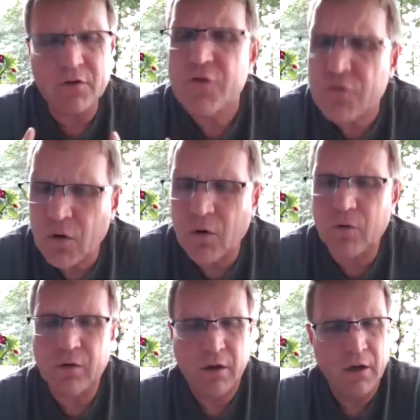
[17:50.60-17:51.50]

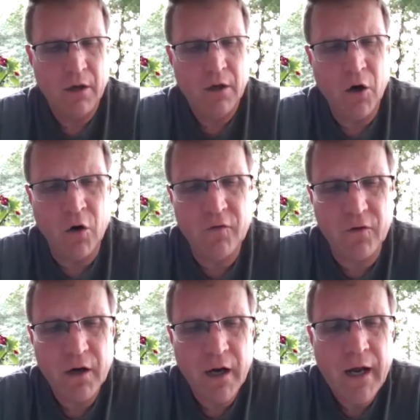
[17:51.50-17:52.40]
control
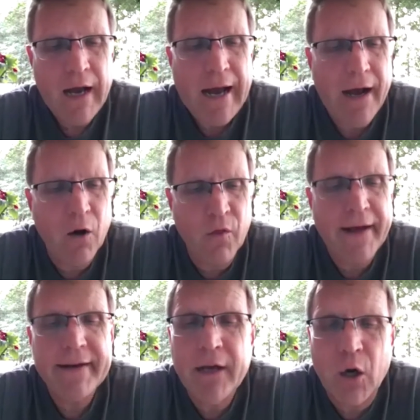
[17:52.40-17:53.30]
over how
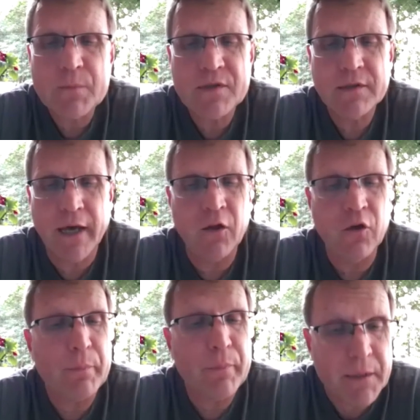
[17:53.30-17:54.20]
that helps
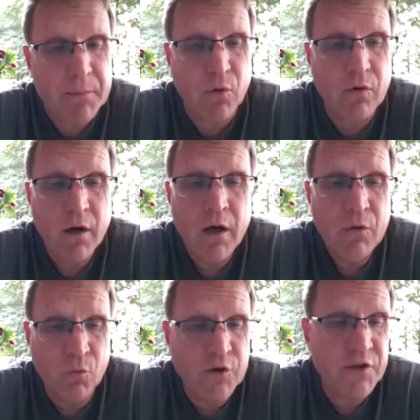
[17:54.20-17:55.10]
other people,
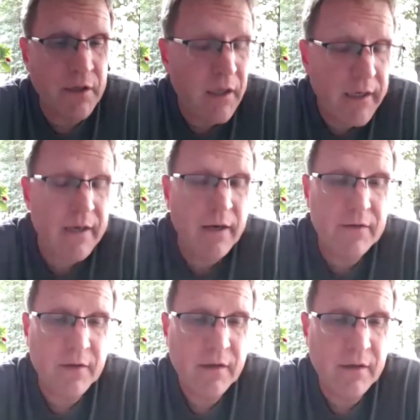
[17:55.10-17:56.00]
which in the
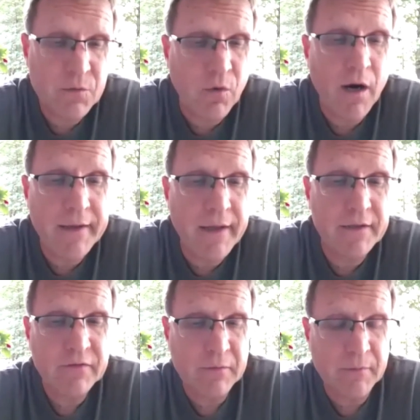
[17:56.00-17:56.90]
end is why
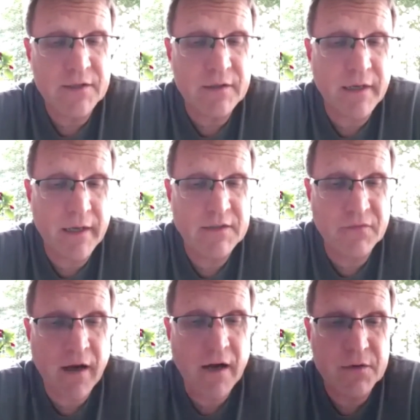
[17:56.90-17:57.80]
that information has
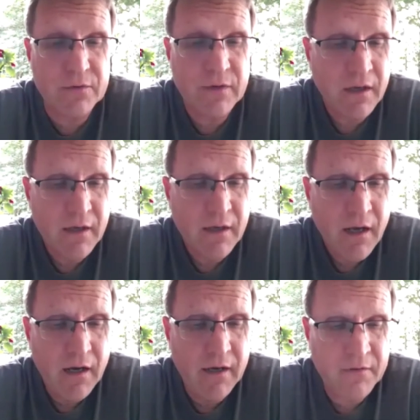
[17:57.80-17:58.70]
value.
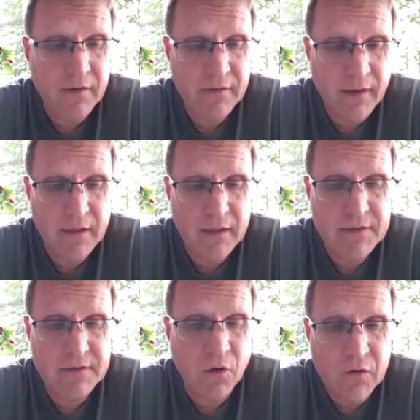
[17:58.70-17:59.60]
I think that
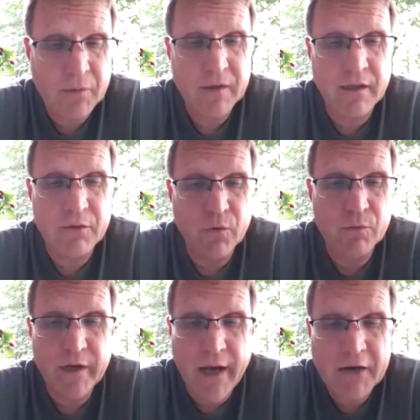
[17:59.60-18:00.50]
it's ultimately
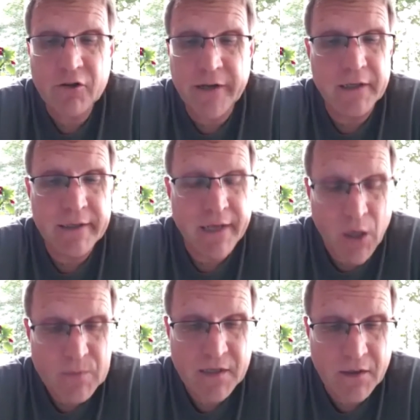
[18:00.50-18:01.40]
when we aggregate it, it
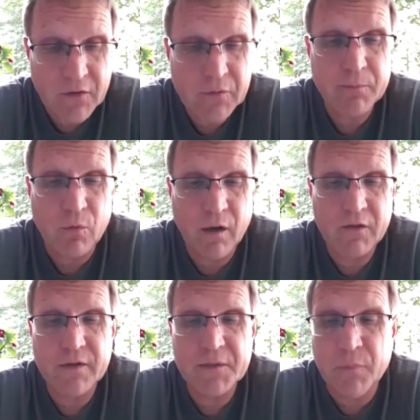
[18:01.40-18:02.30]
helps other people,
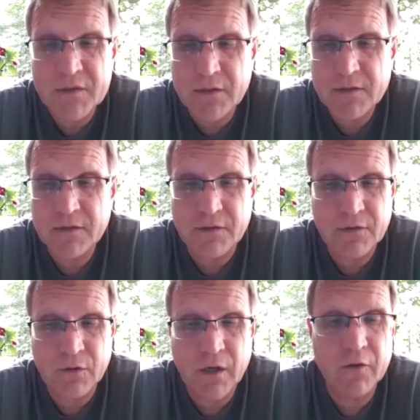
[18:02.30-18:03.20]
whether it's
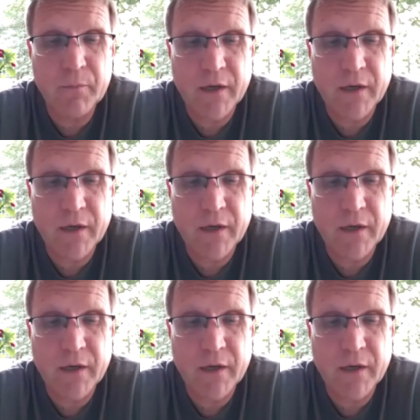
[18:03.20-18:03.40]
businesses or other